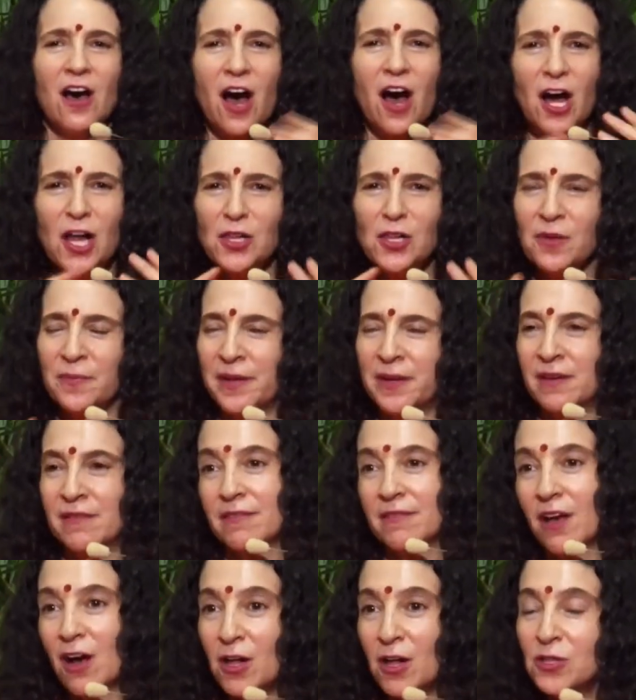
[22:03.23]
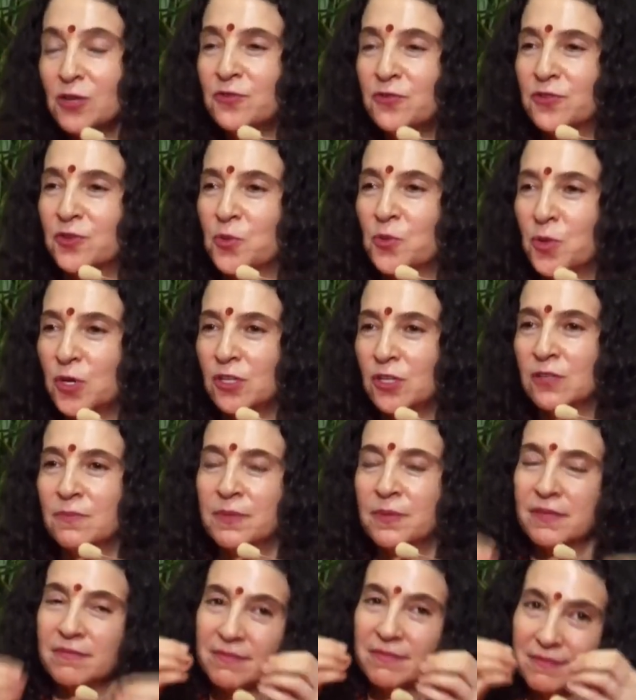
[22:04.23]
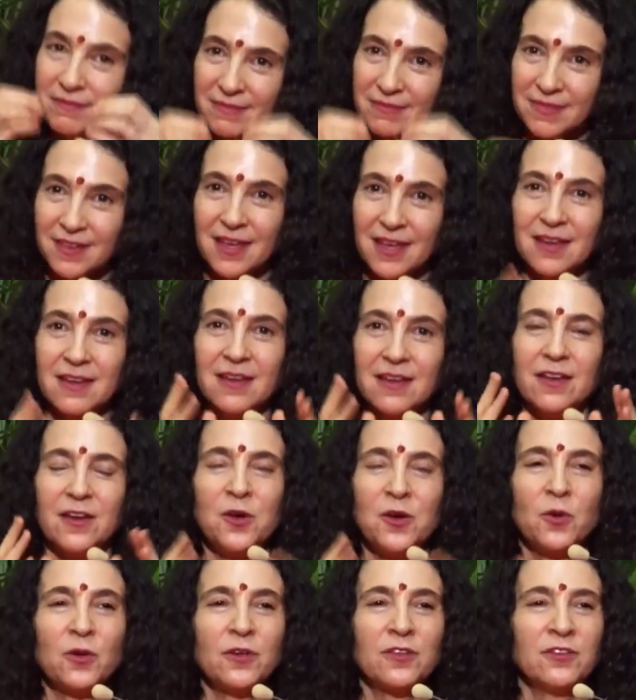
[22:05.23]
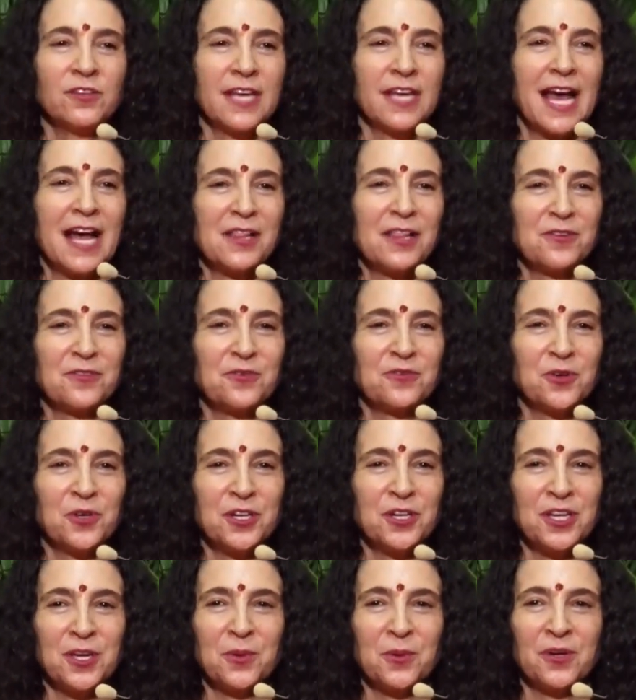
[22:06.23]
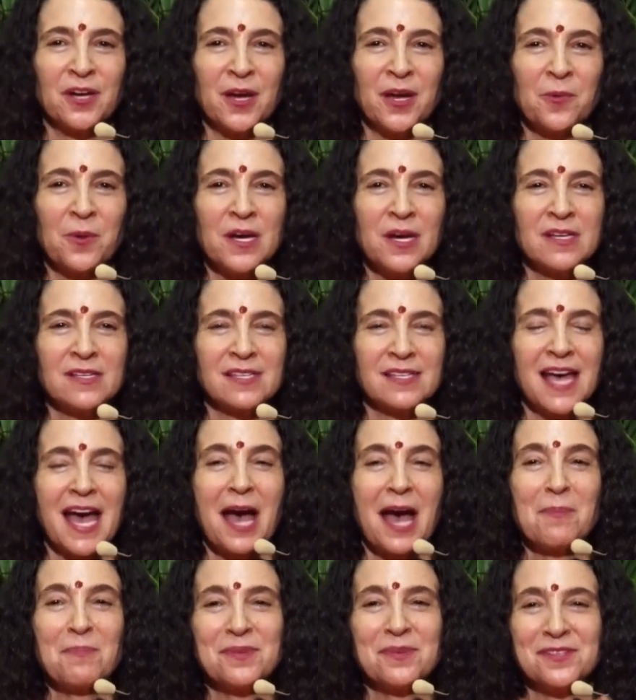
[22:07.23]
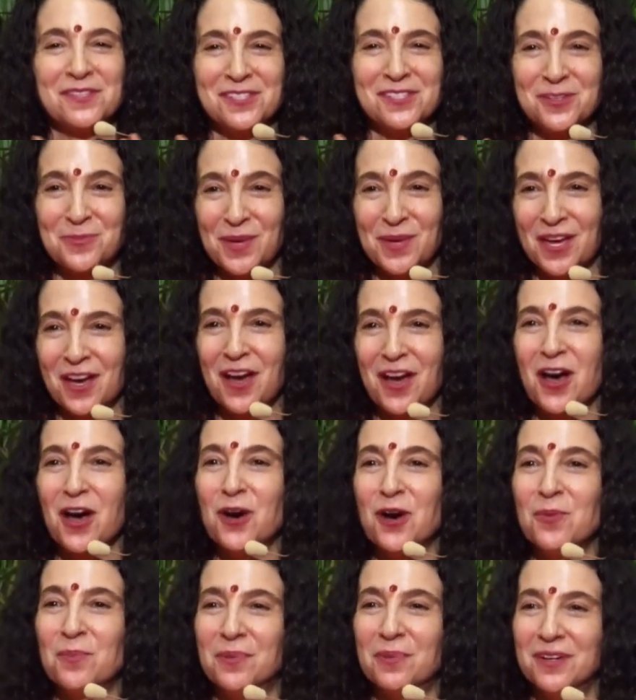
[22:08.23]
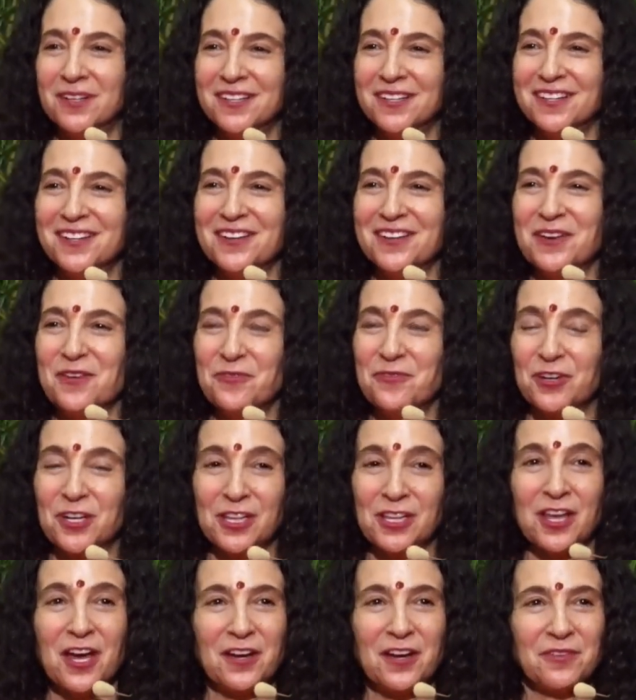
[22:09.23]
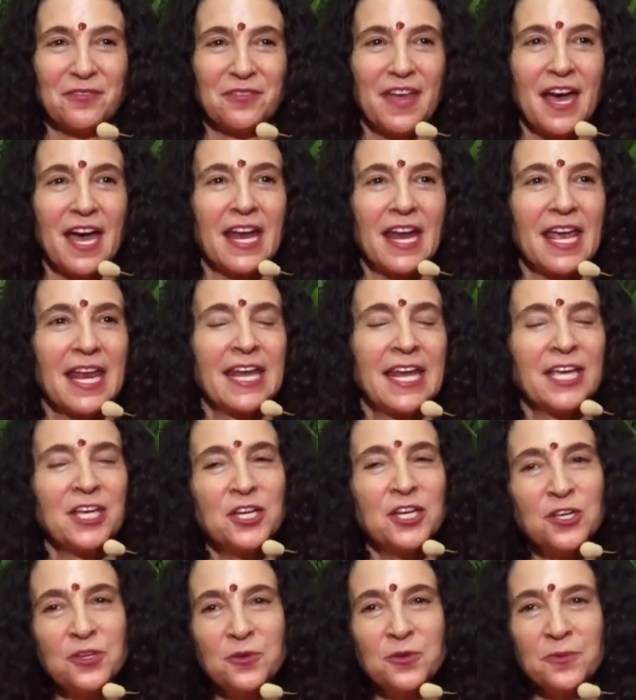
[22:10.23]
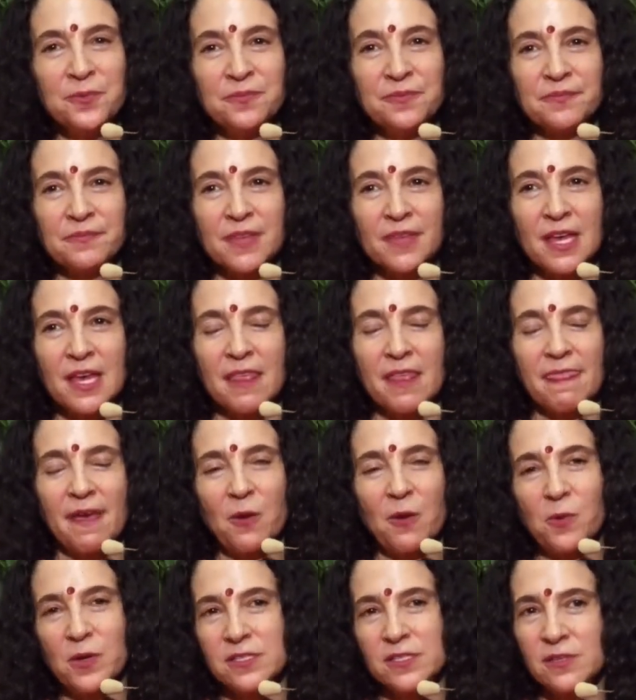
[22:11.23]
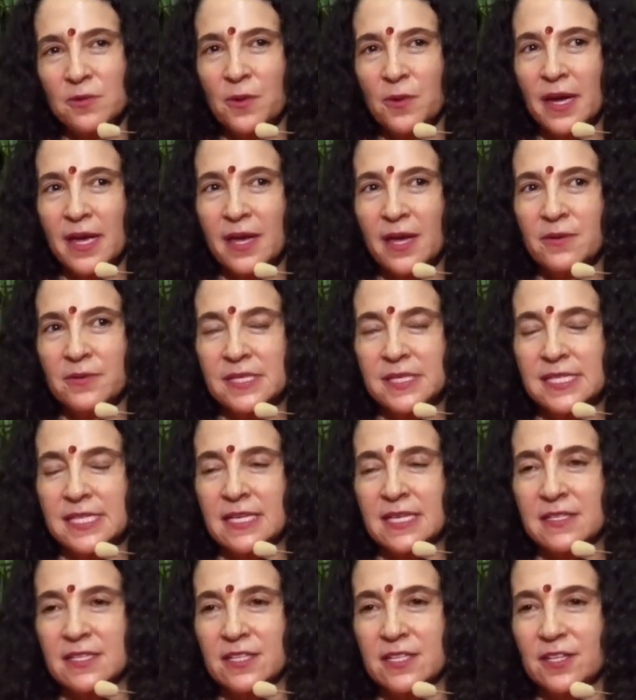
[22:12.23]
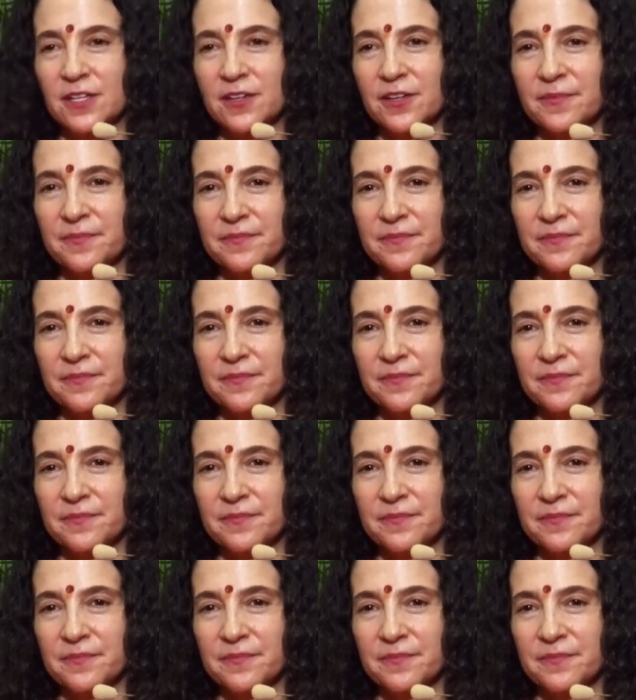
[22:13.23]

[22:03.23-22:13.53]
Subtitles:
all over the world, but Northern California, where I was, happens to be a hub for a lot of that. And I knew that wasn't why I was sent here.